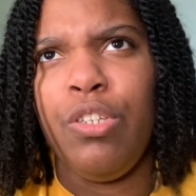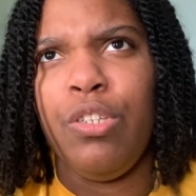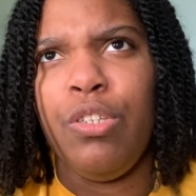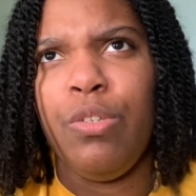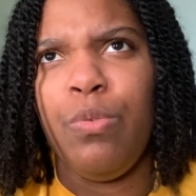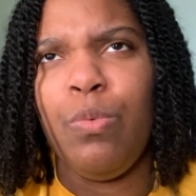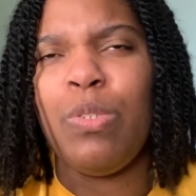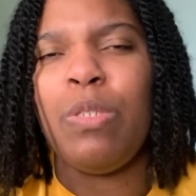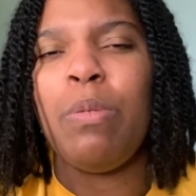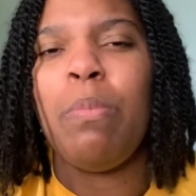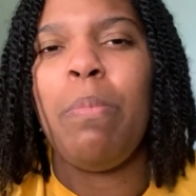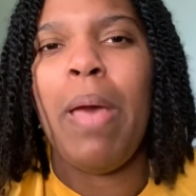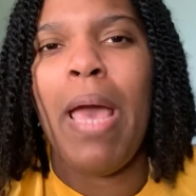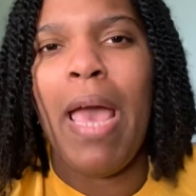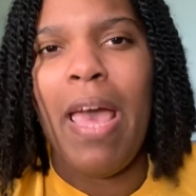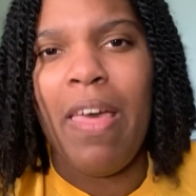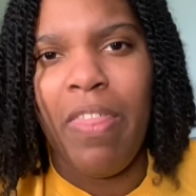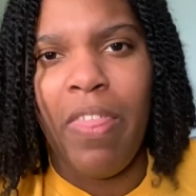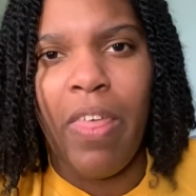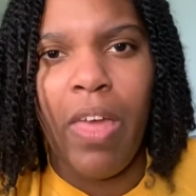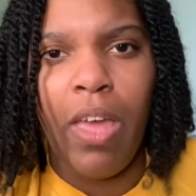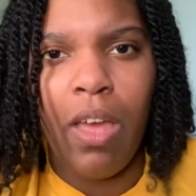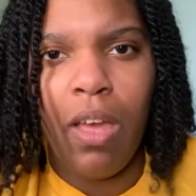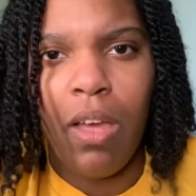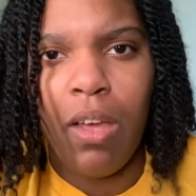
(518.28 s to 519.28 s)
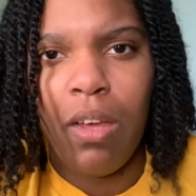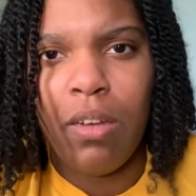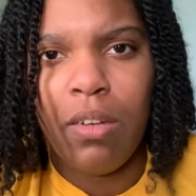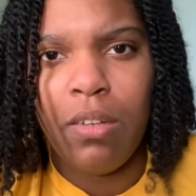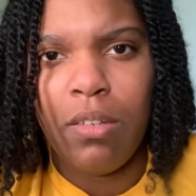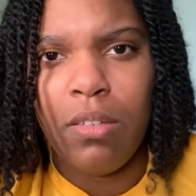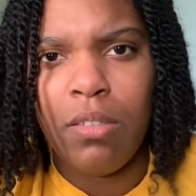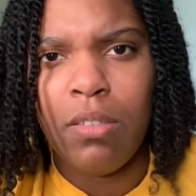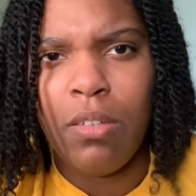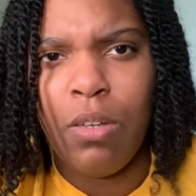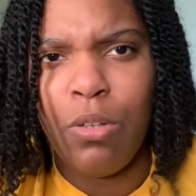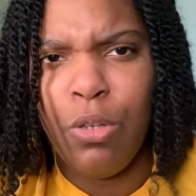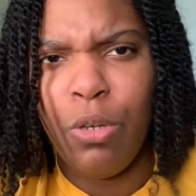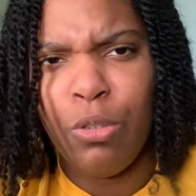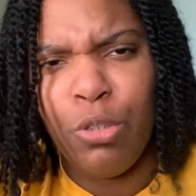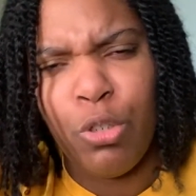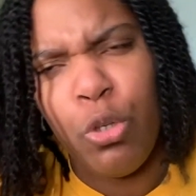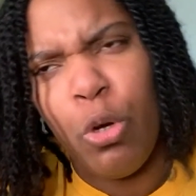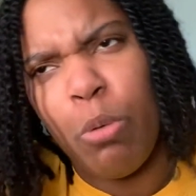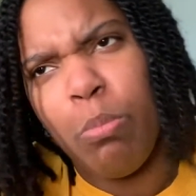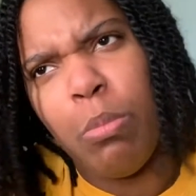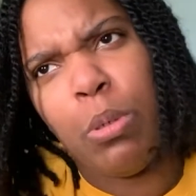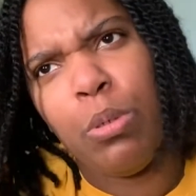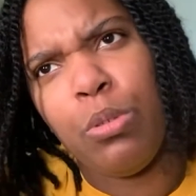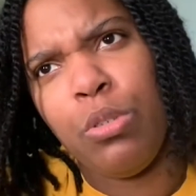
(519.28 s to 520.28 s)
was a bad thing. You
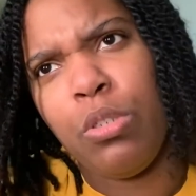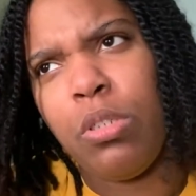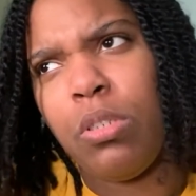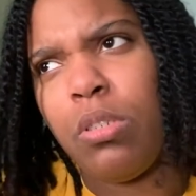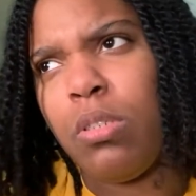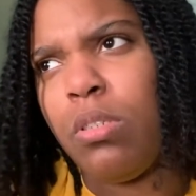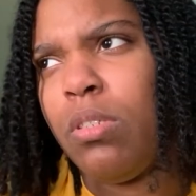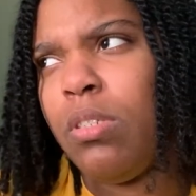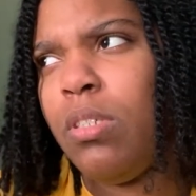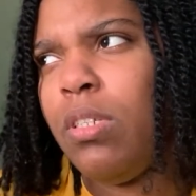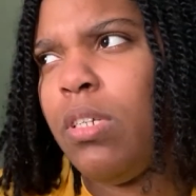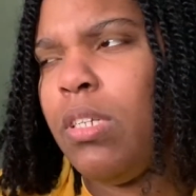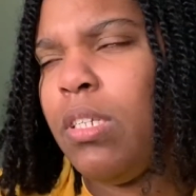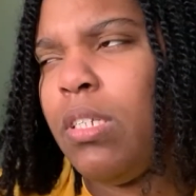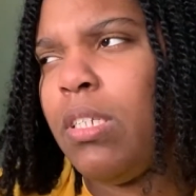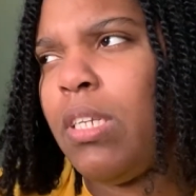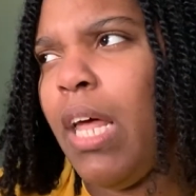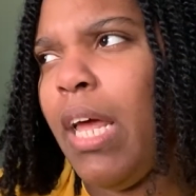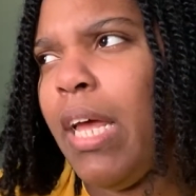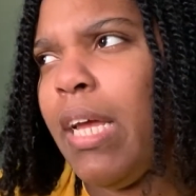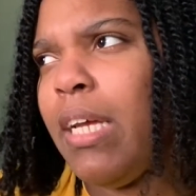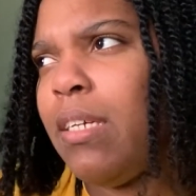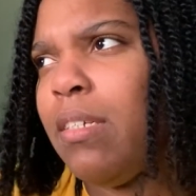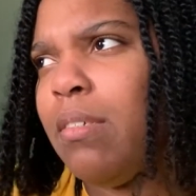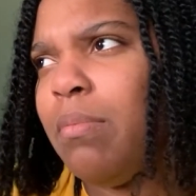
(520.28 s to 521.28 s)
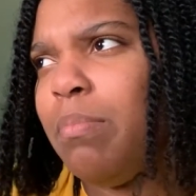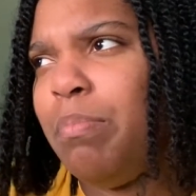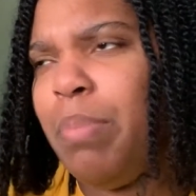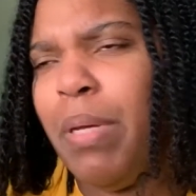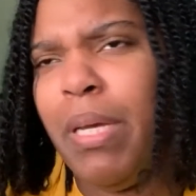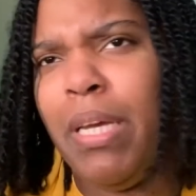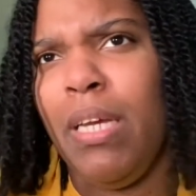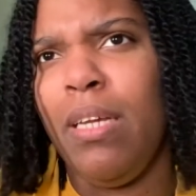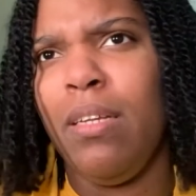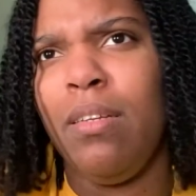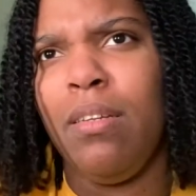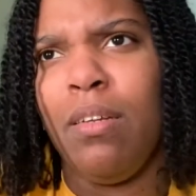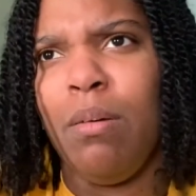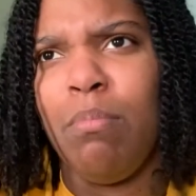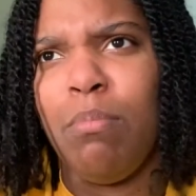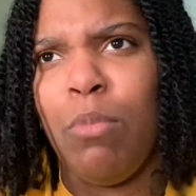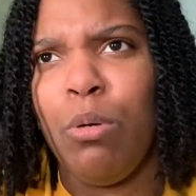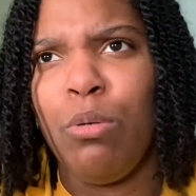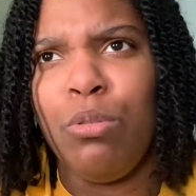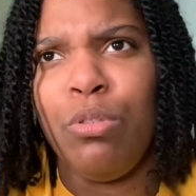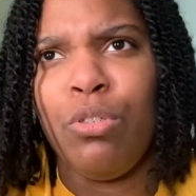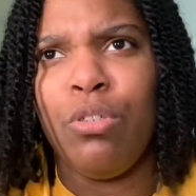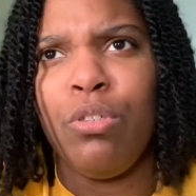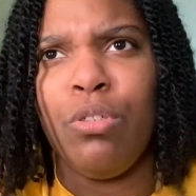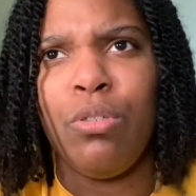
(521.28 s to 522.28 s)
show emotion, and like being
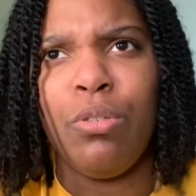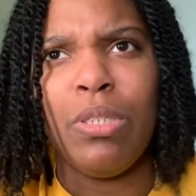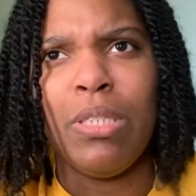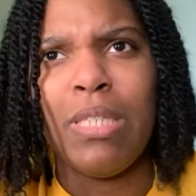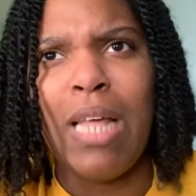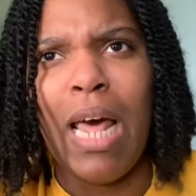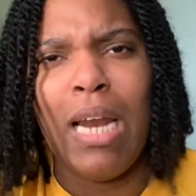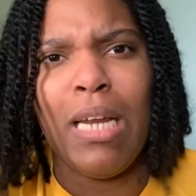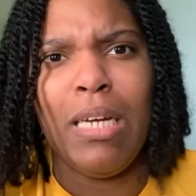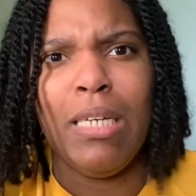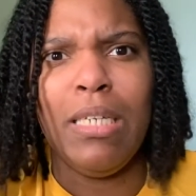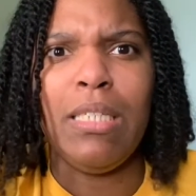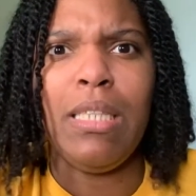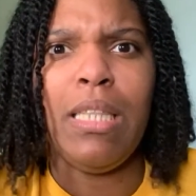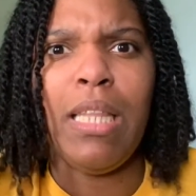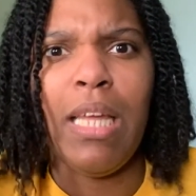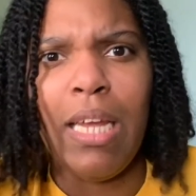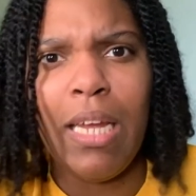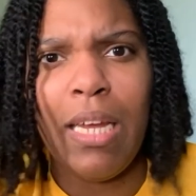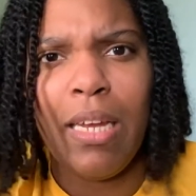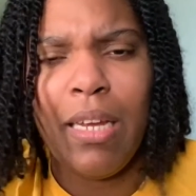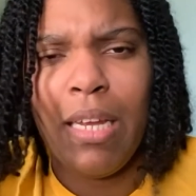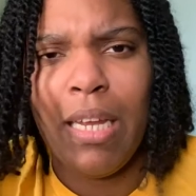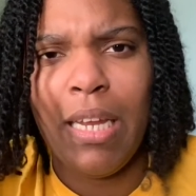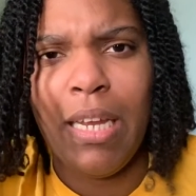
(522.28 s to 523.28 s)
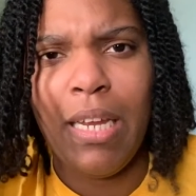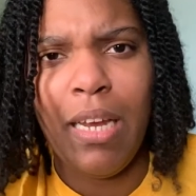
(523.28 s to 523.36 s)
emotional is not a good thing.